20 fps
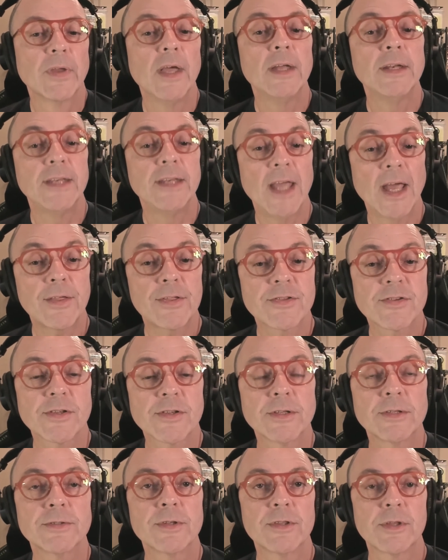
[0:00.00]

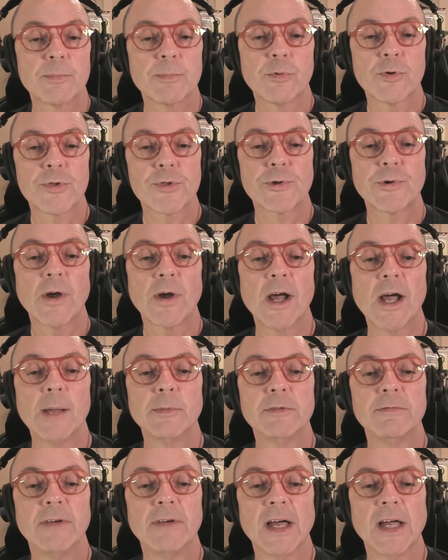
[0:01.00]
next to the
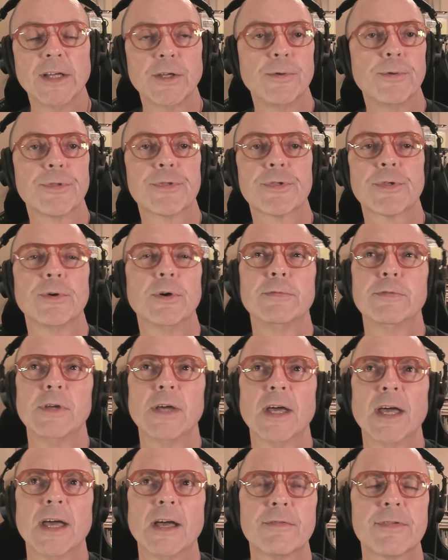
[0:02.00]
prescribed value. So if you
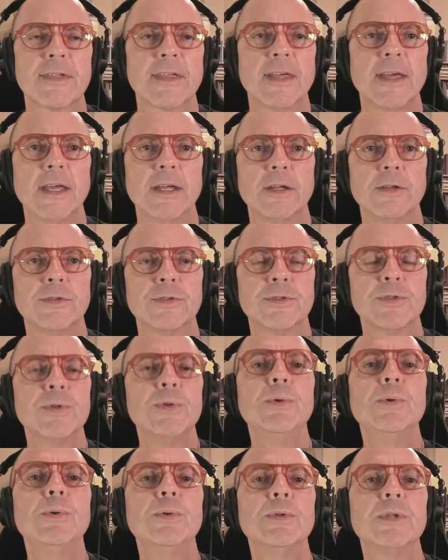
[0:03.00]
have, say,
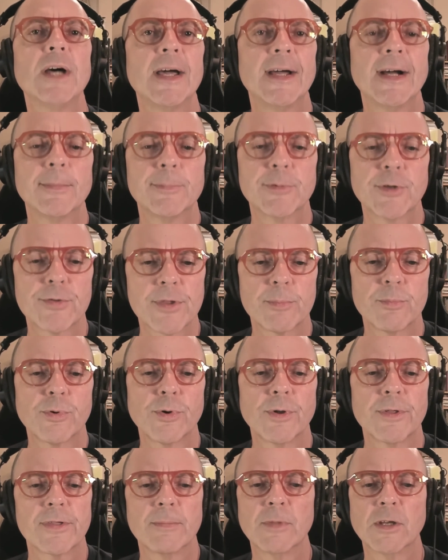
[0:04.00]
2 diopters of
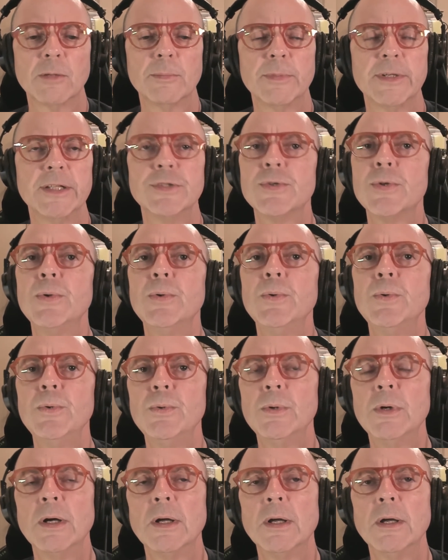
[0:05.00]
prism, it'll be
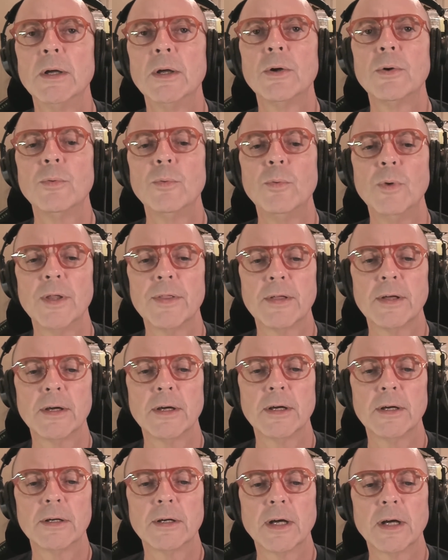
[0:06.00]
2 with
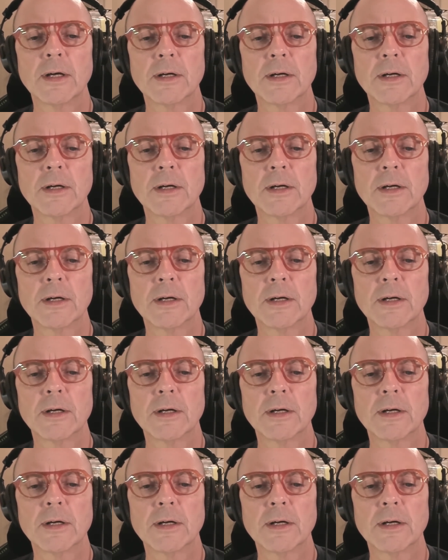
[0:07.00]
a